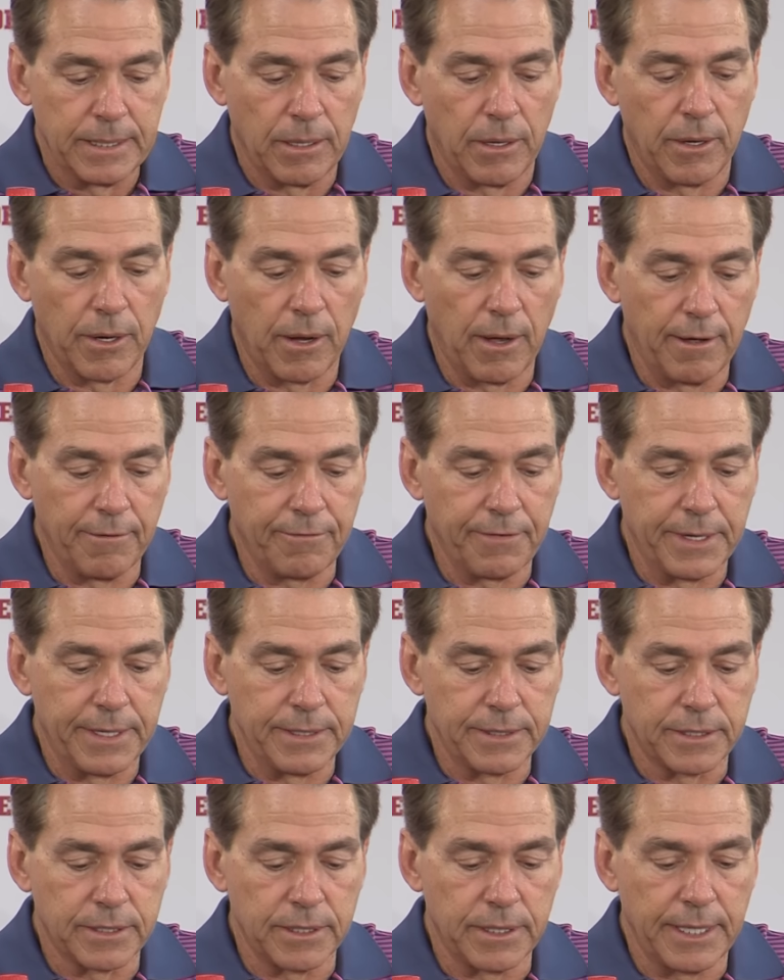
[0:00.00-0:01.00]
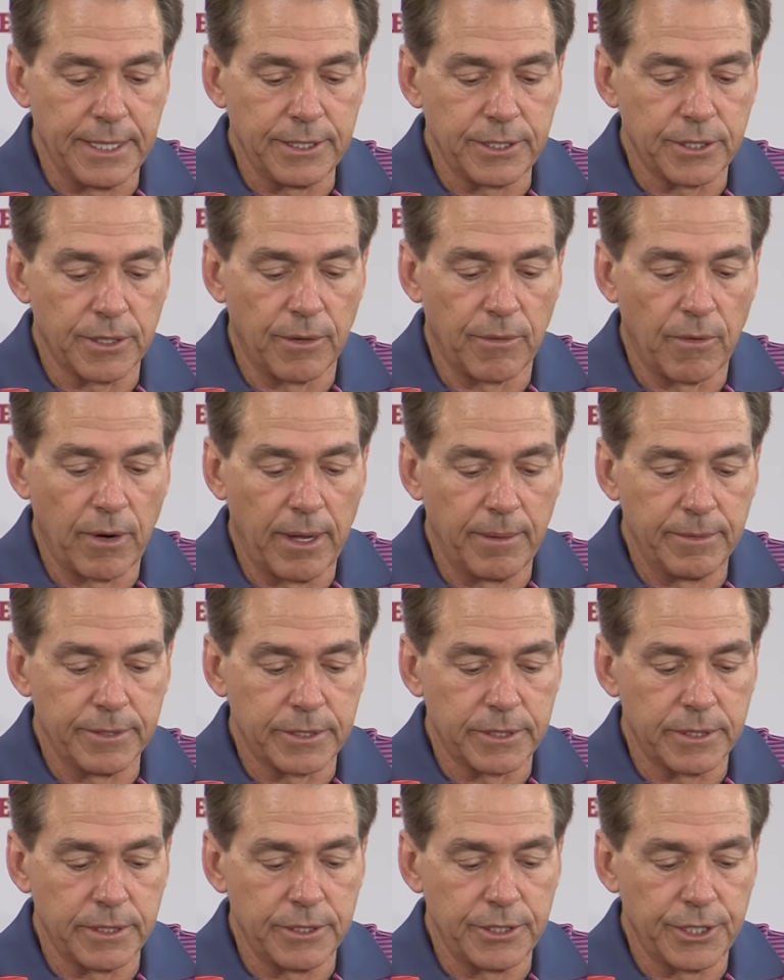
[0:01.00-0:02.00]
on offense, and A'shaun
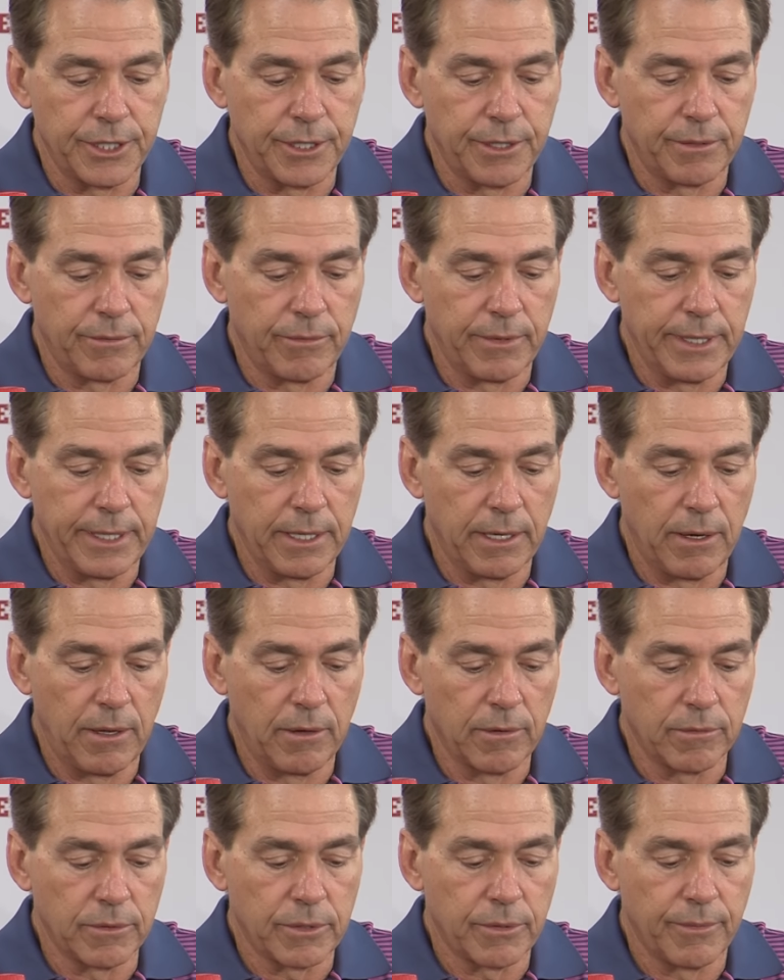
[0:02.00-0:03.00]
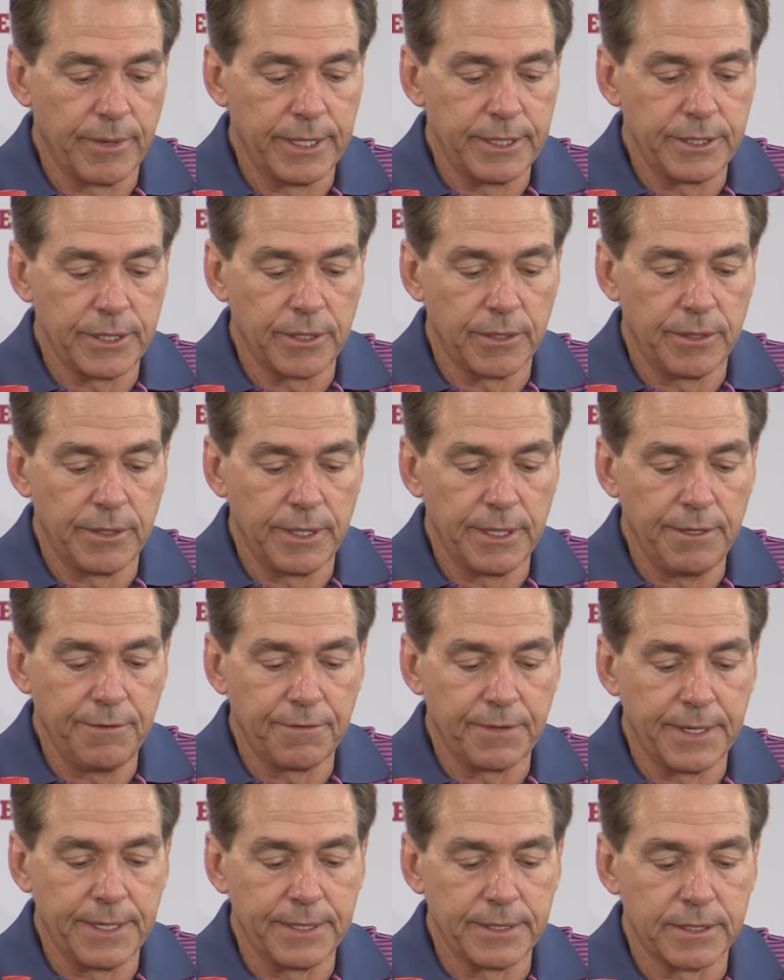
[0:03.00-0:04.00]
Robinson and Jaron Reed, along with Reggie on
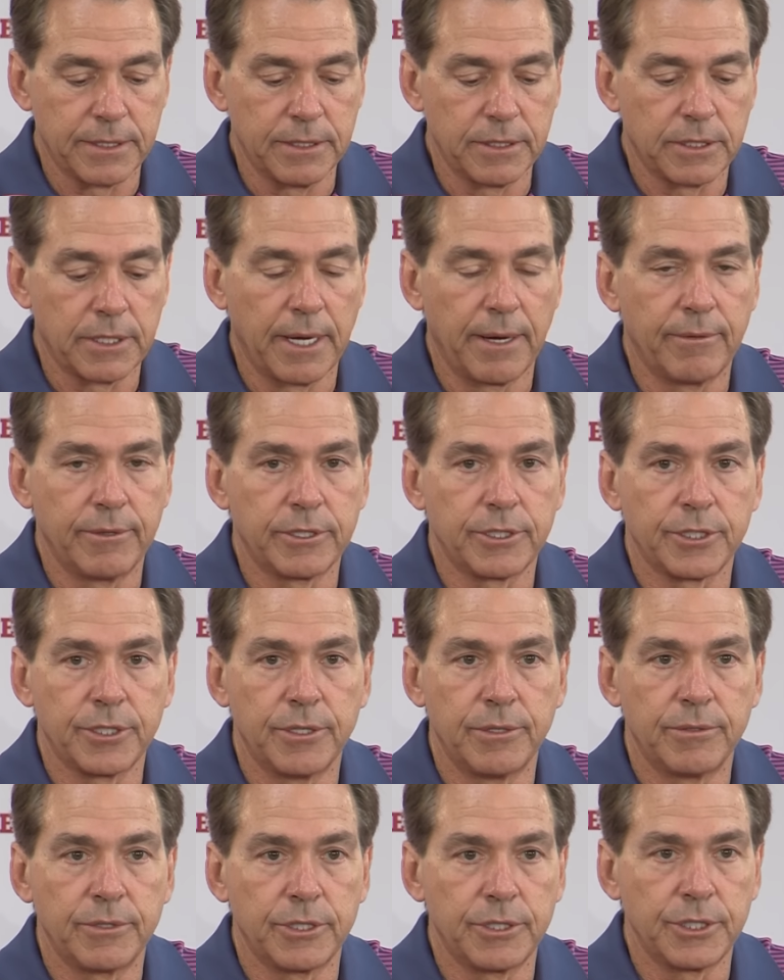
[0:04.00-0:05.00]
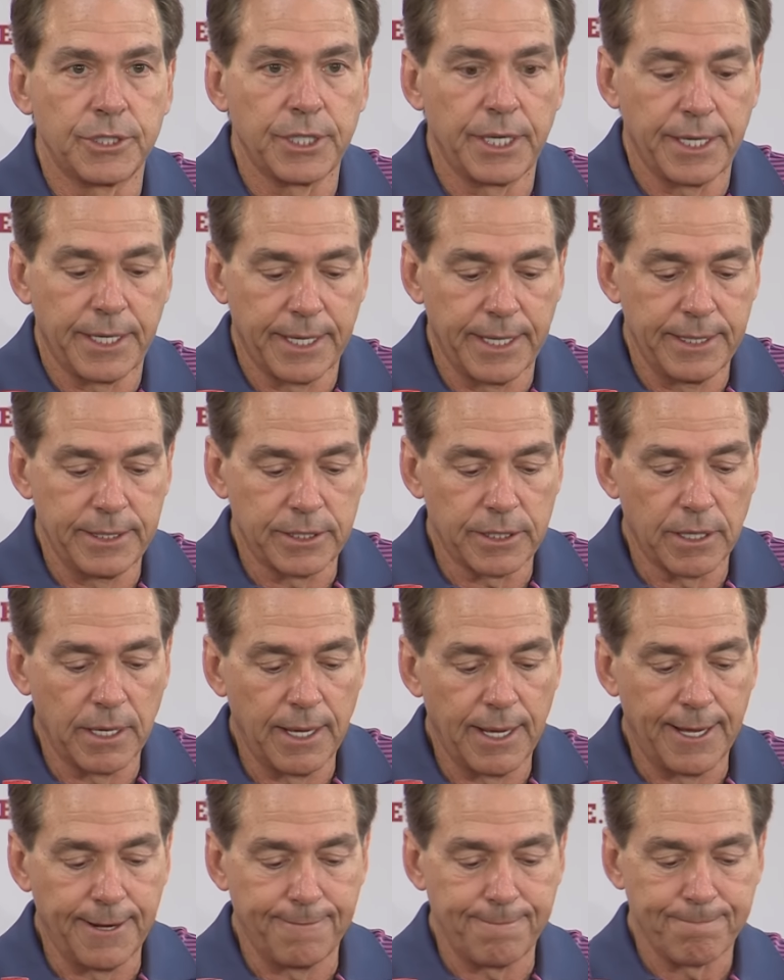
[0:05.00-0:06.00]
defense, and Cyrus Jones and J.K.
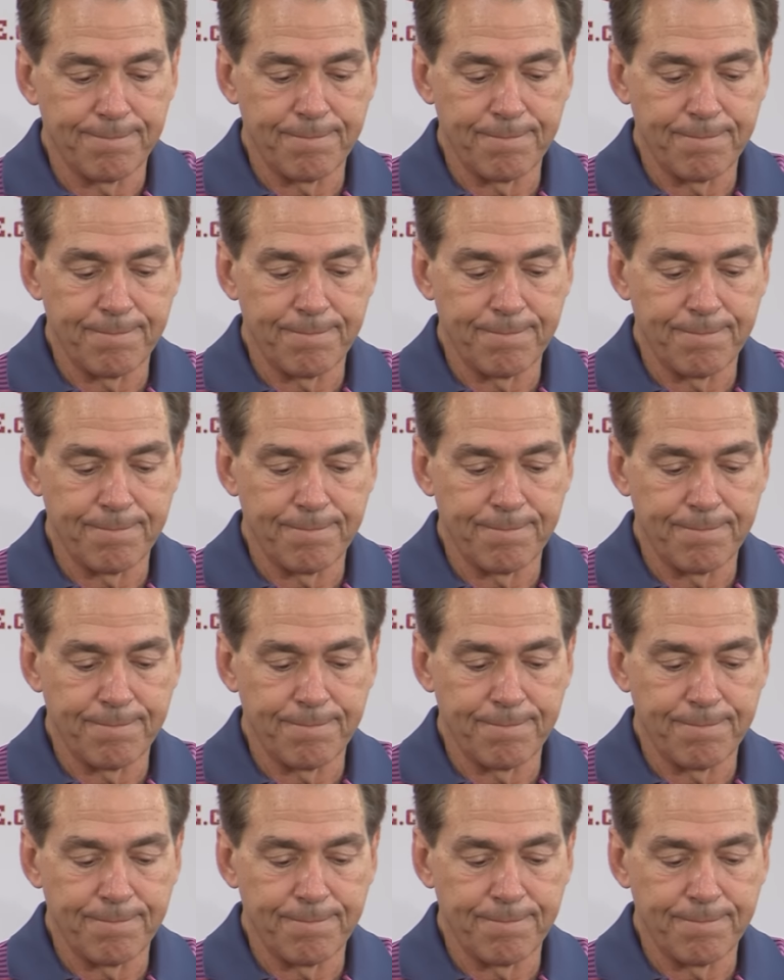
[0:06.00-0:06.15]
Scott